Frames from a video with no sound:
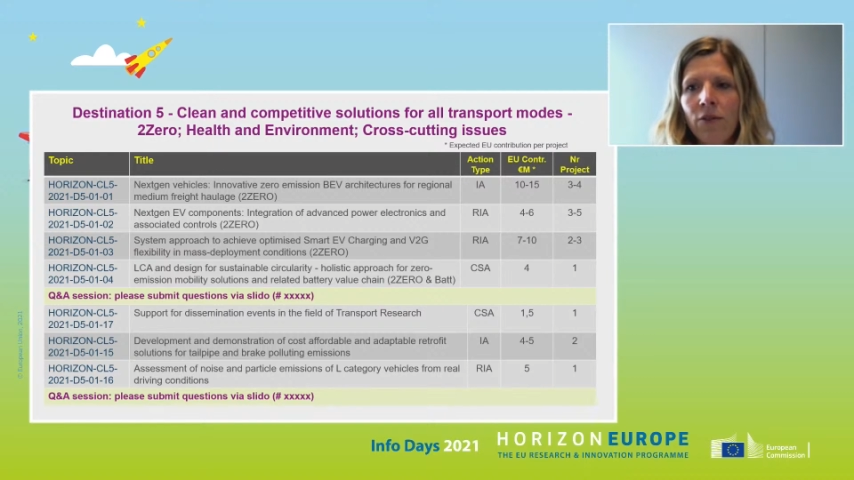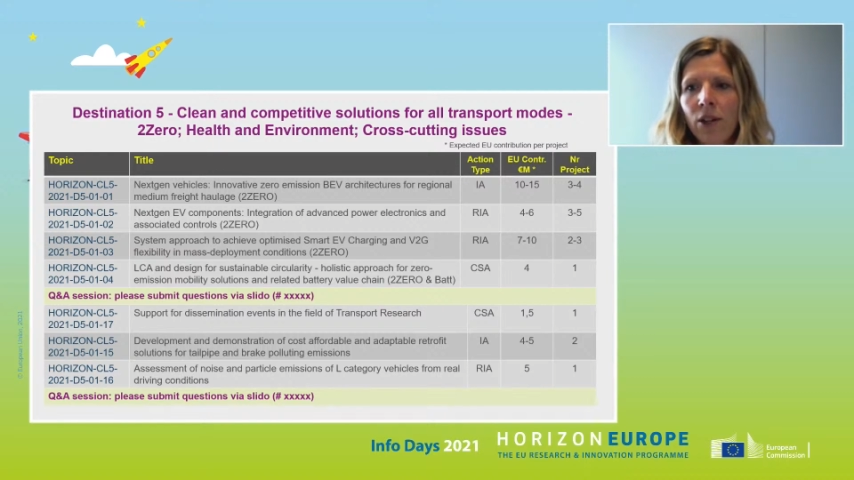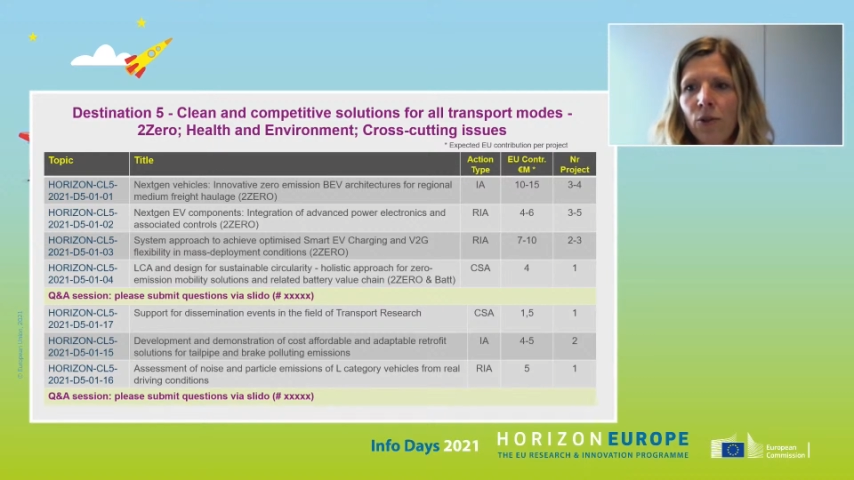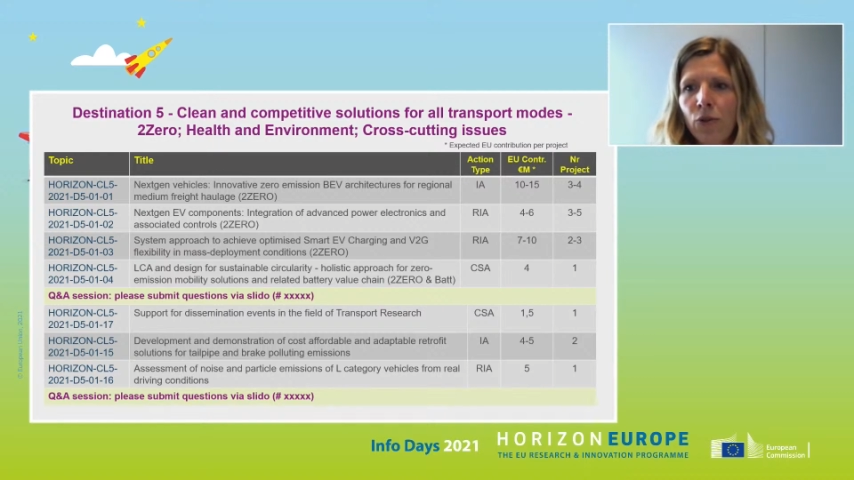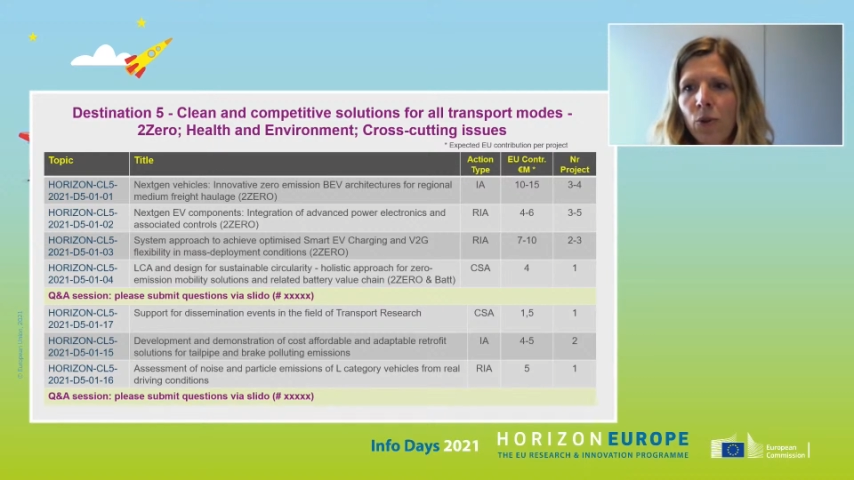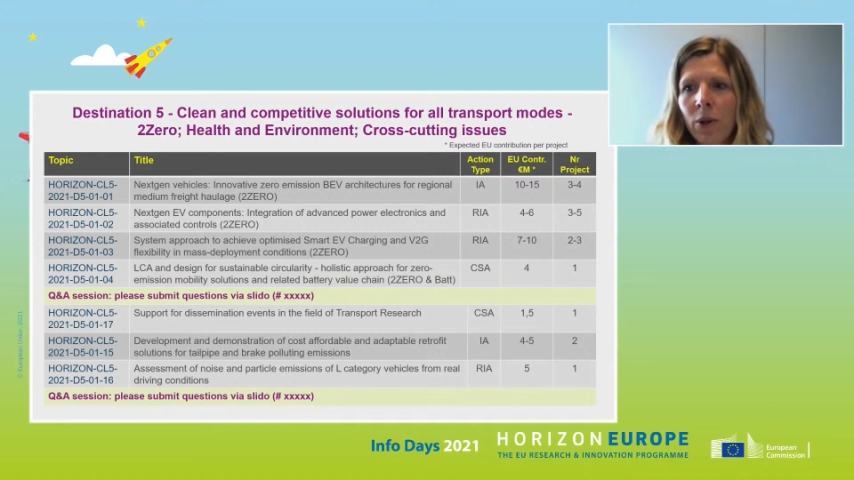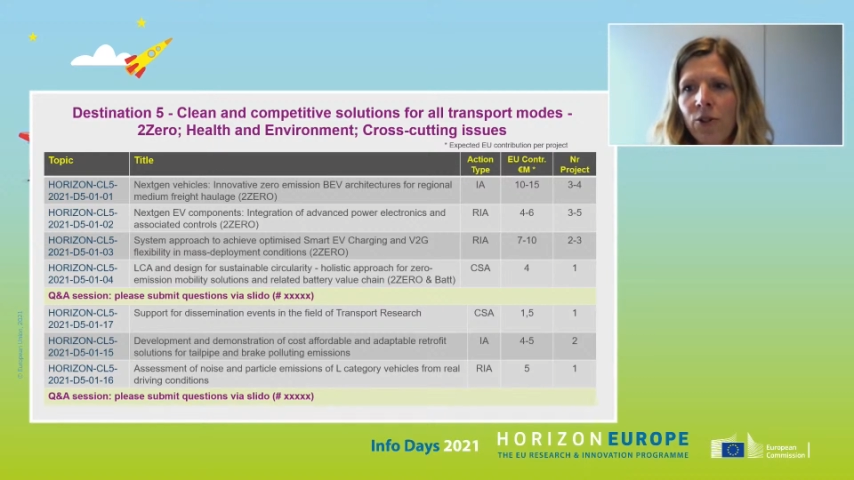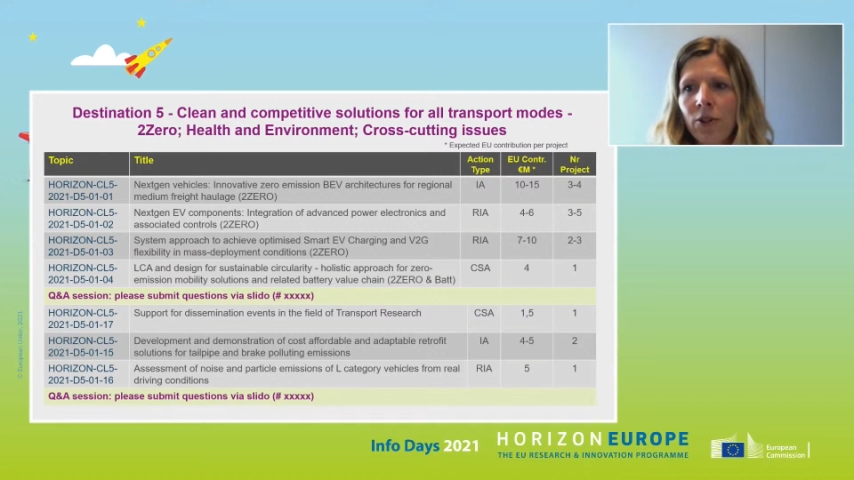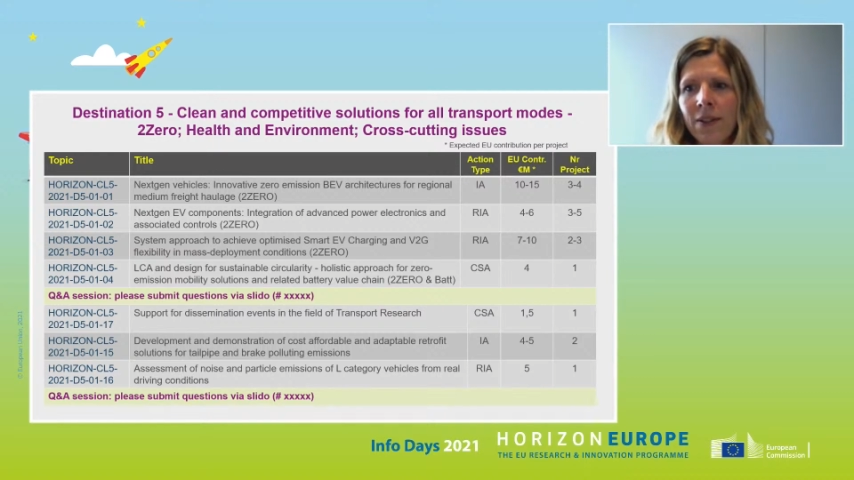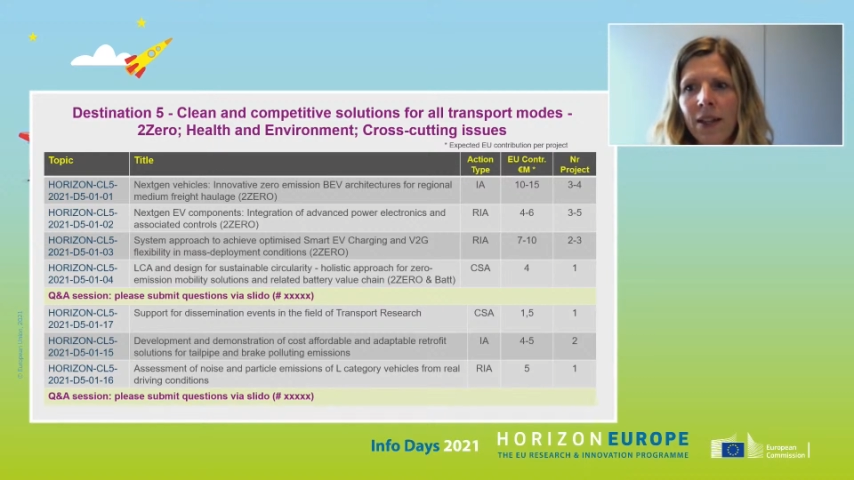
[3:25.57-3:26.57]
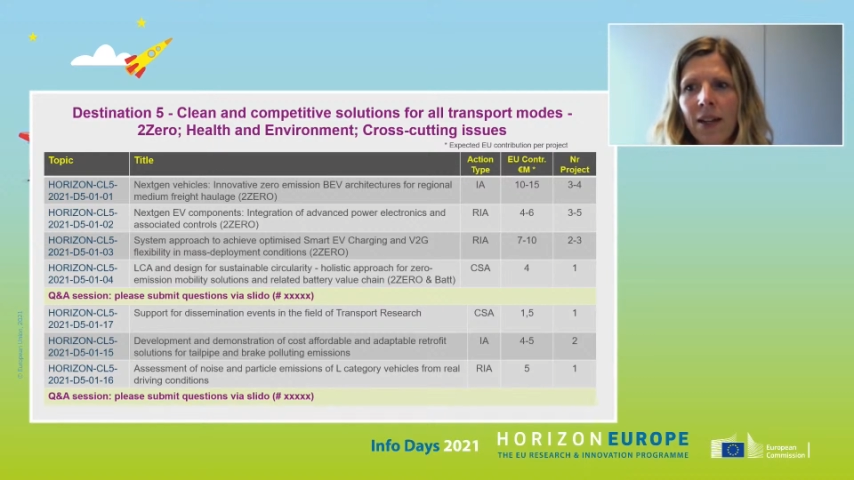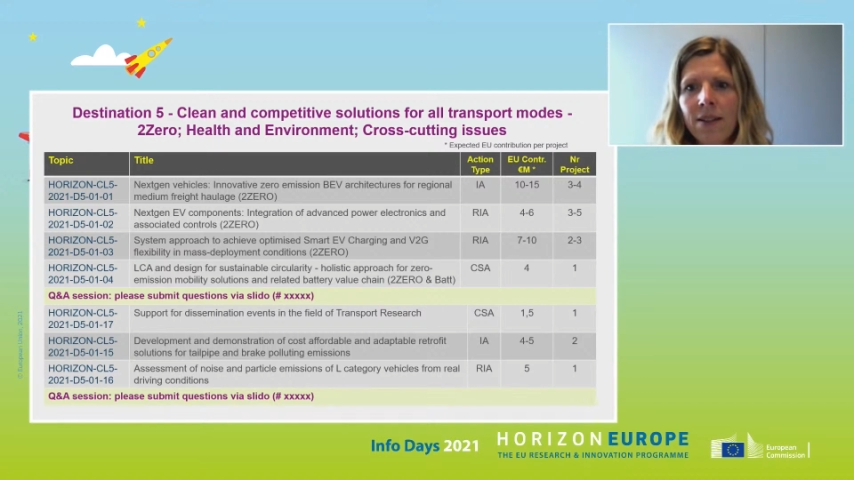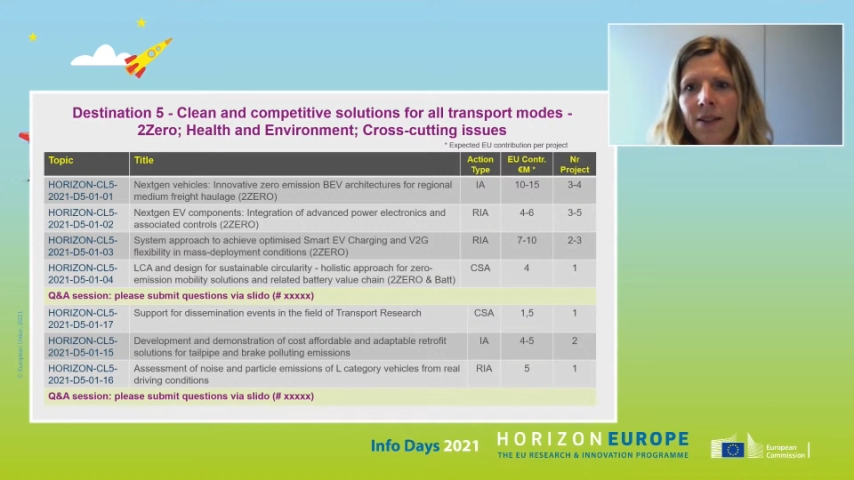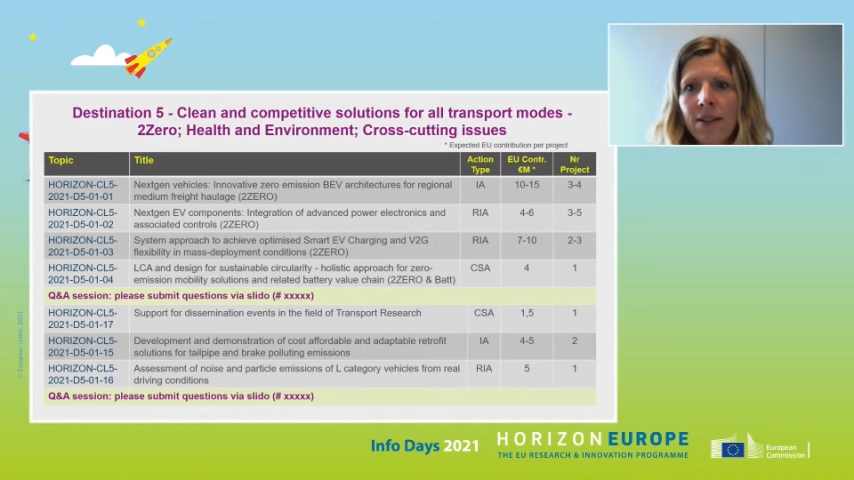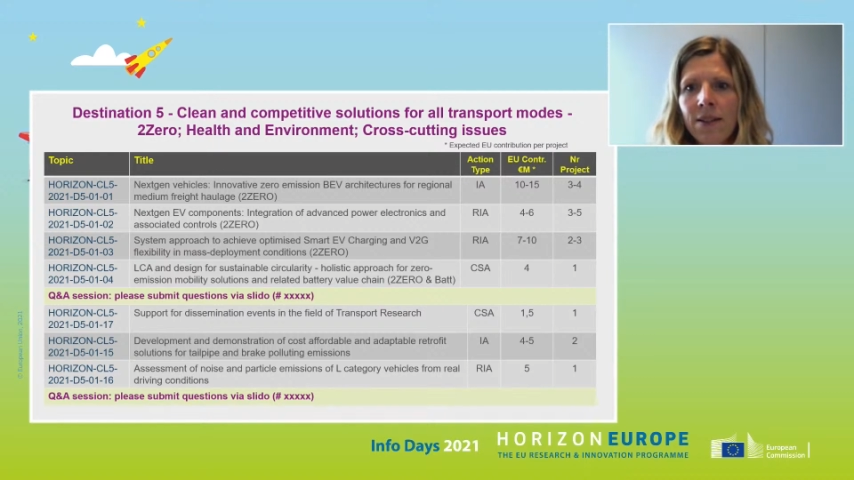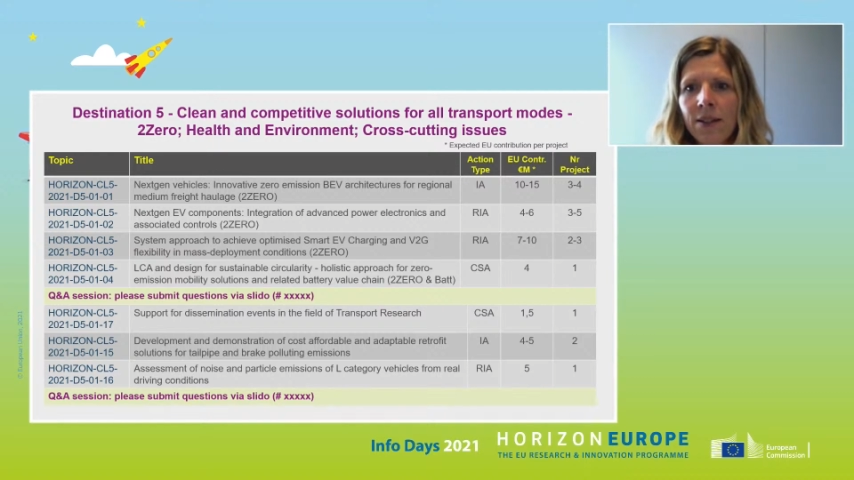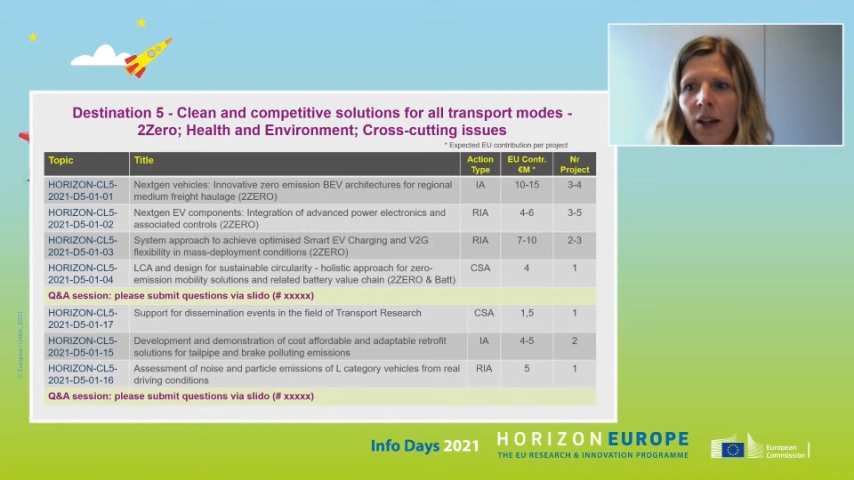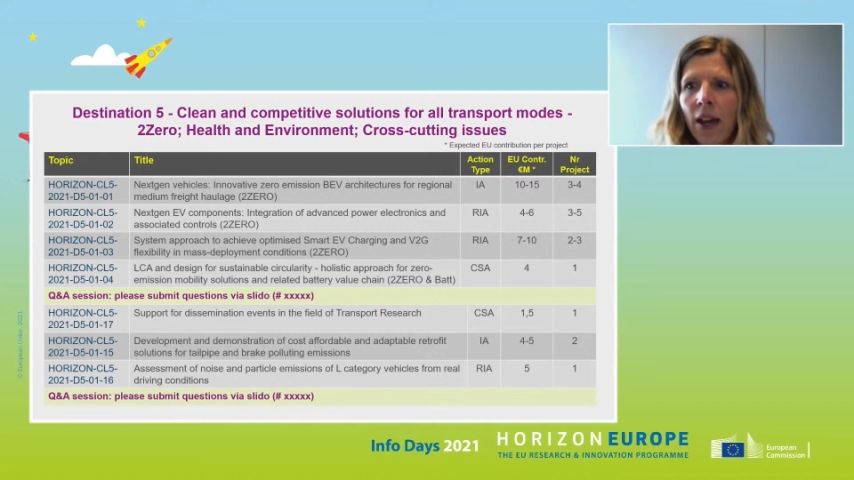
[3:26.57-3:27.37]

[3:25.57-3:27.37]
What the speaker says: round of questions and answers.